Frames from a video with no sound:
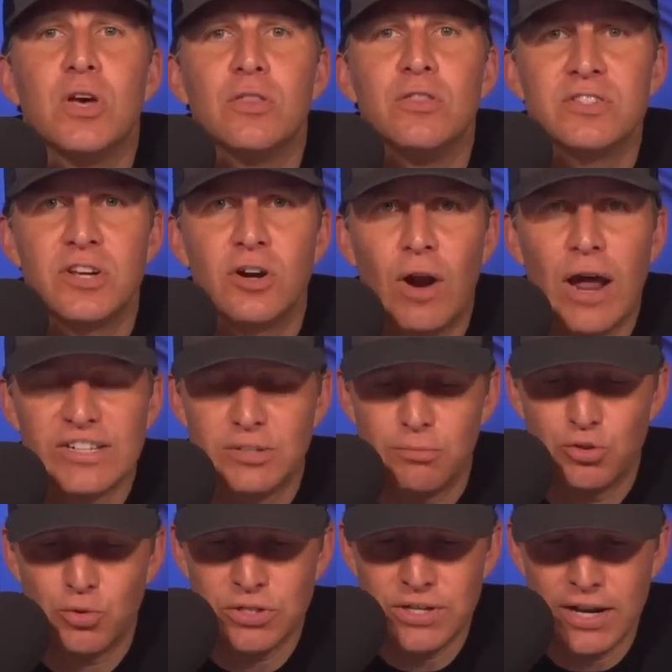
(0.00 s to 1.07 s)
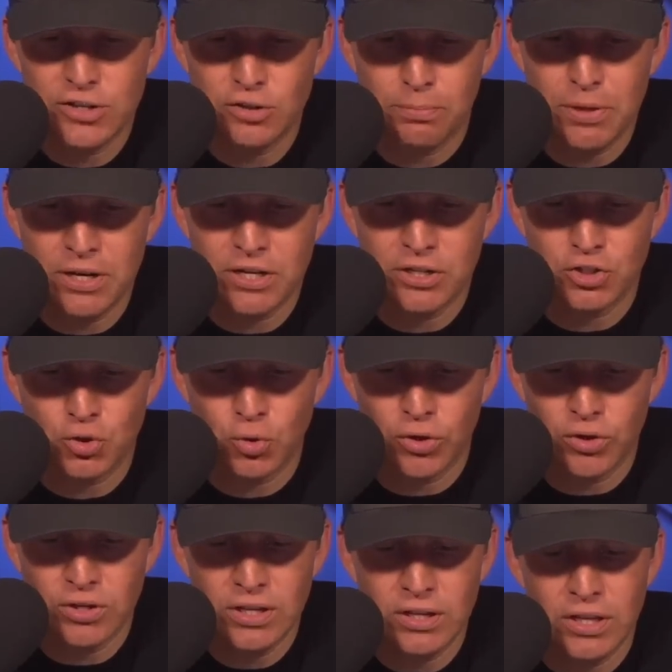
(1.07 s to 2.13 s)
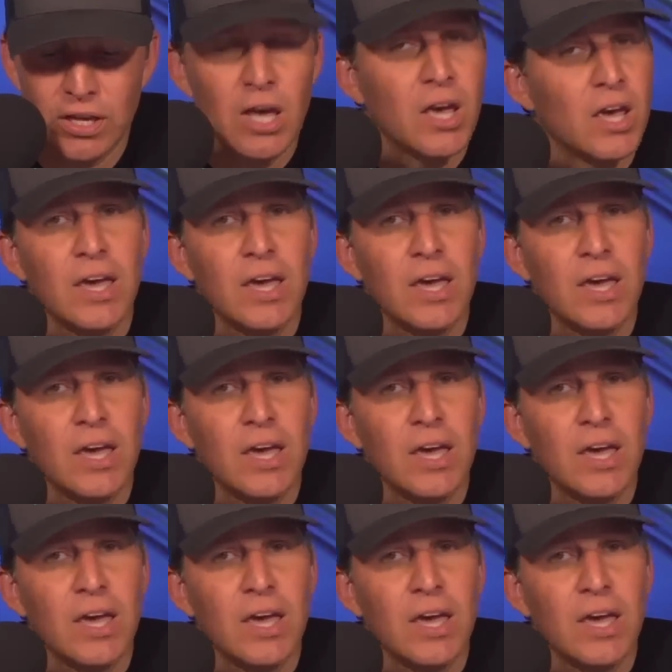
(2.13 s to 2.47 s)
this interaction between Daniel Penny and Jordan Neely